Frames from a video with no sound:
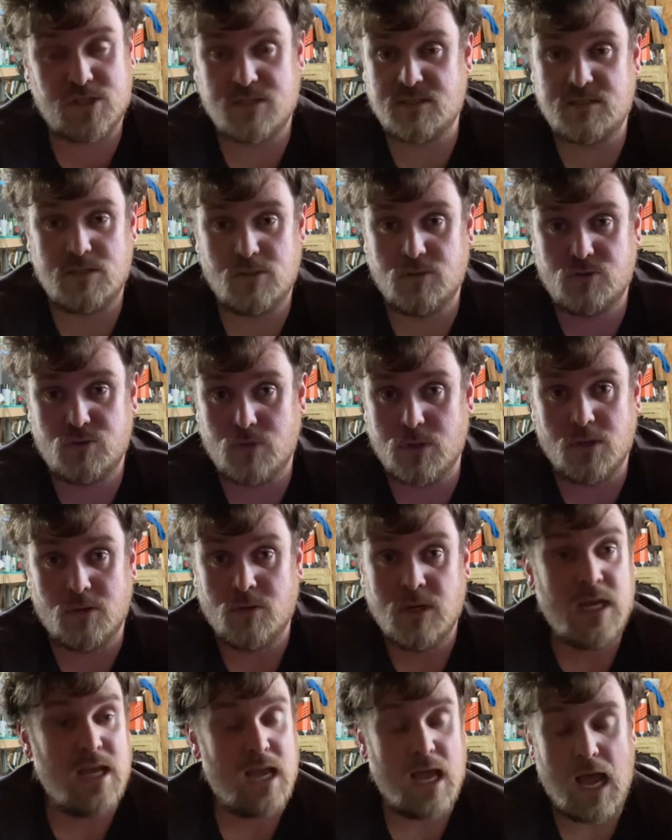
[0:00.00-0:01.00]
is still true.
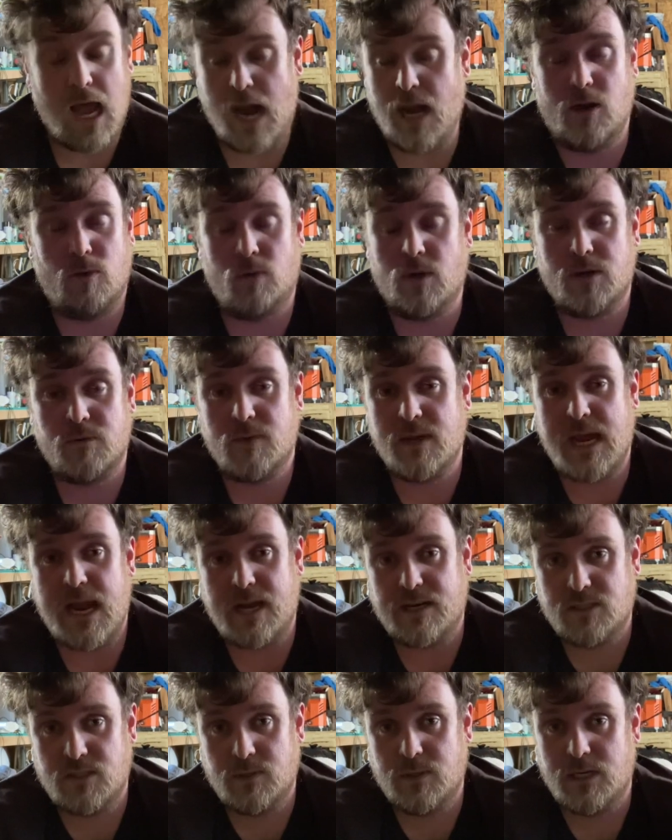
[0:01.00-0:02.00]
I don't want to
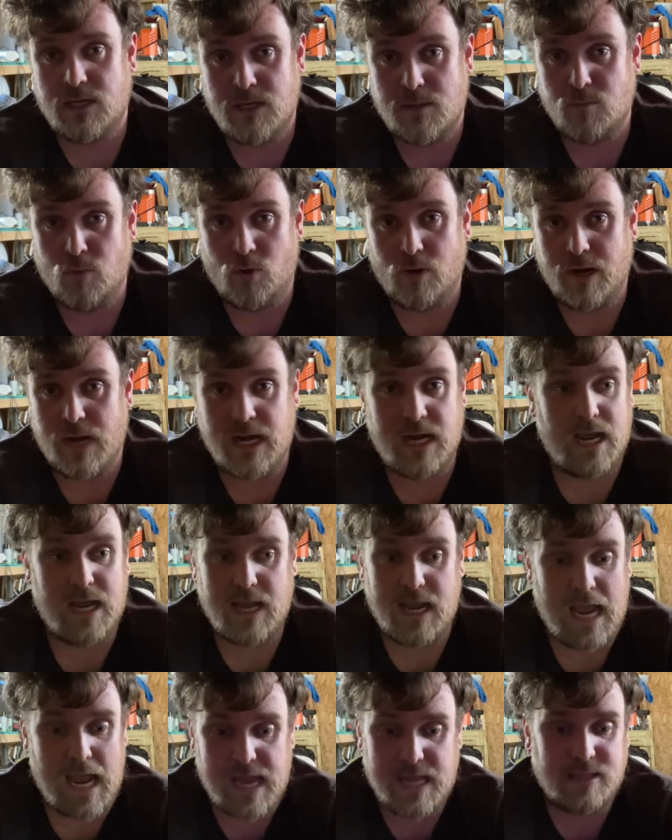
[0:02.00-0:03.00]
react to it anymore. And I
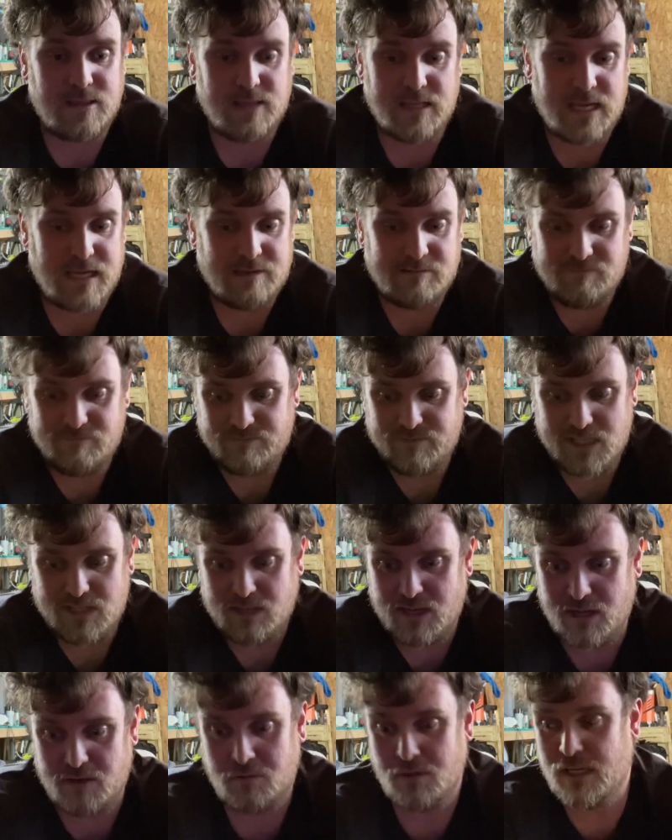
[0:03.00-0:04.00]
hate that, you
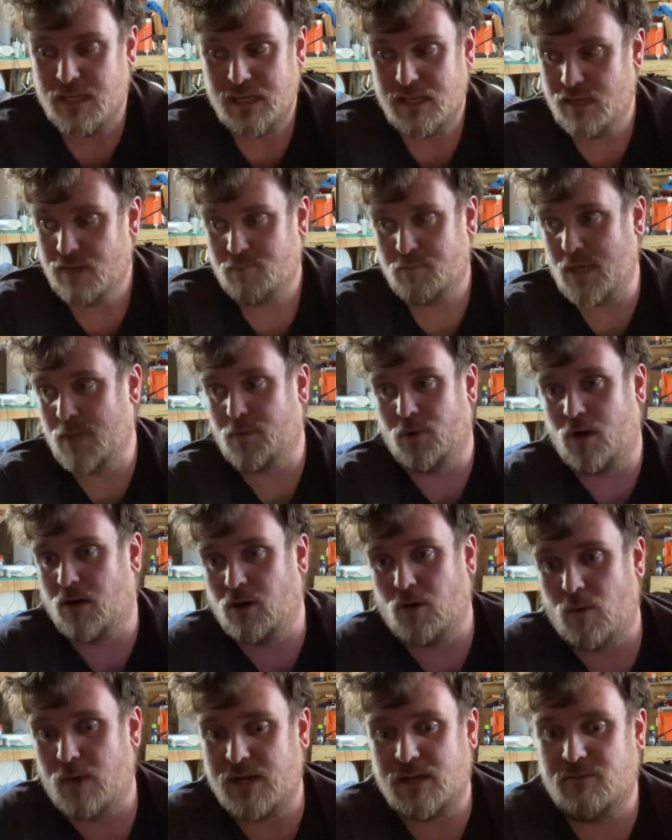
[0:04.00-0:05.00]
know, people are
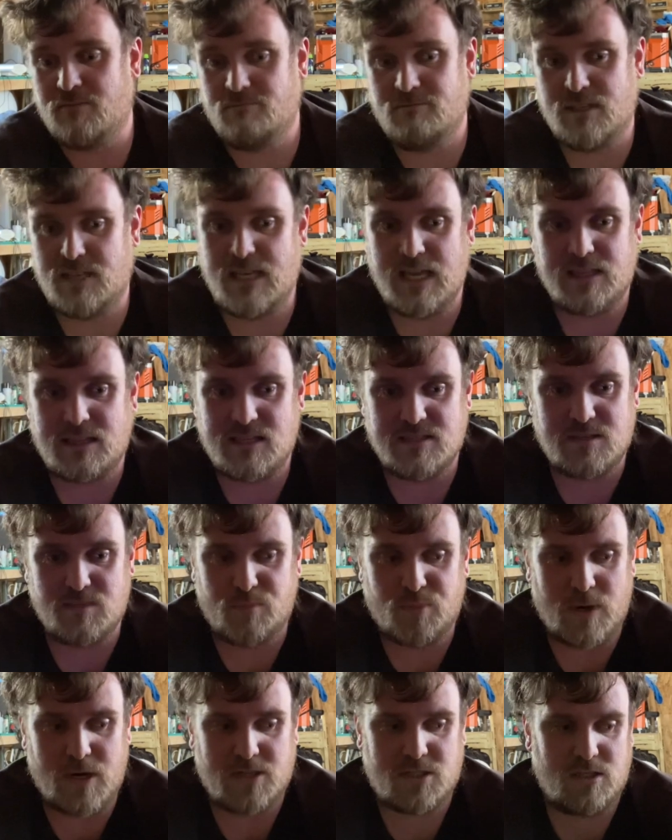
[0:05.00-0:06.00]
going to get this
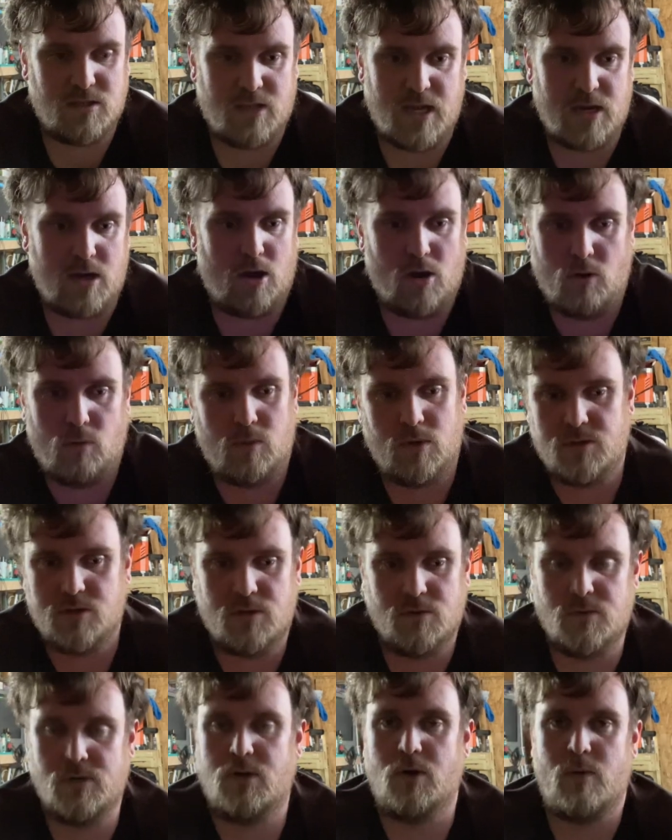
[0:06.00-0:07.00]
impression like, oh, well,
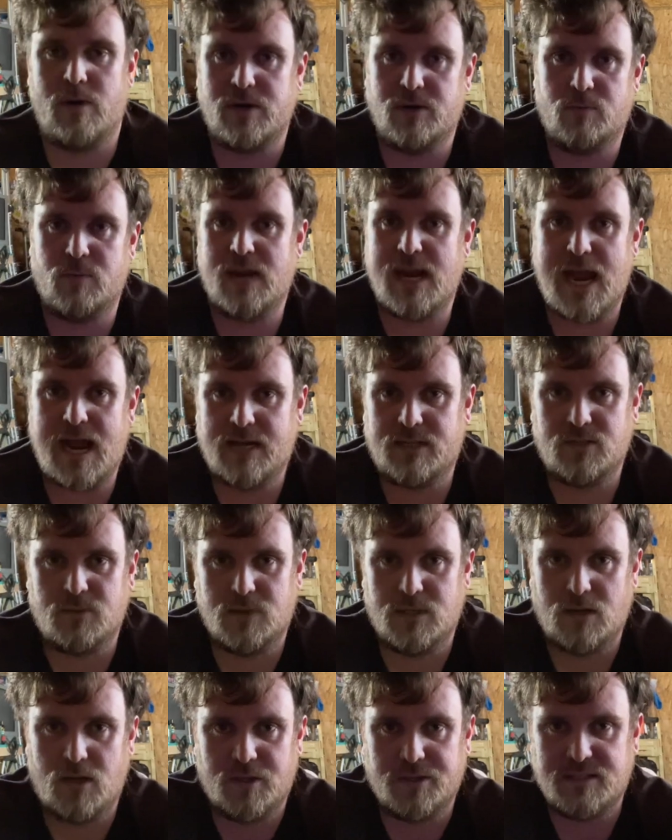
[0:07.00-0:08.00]
you were going to react to
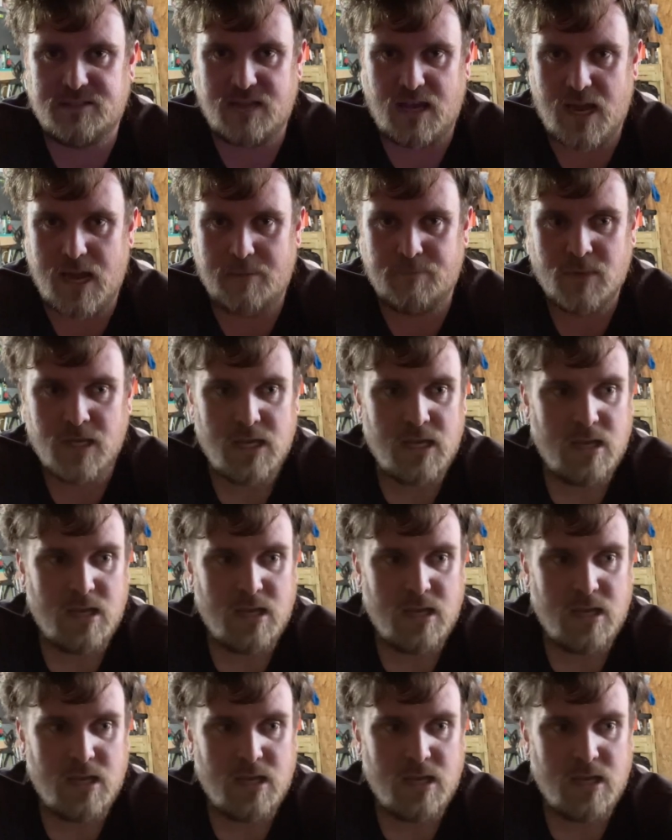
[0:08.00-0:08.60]
it all the time,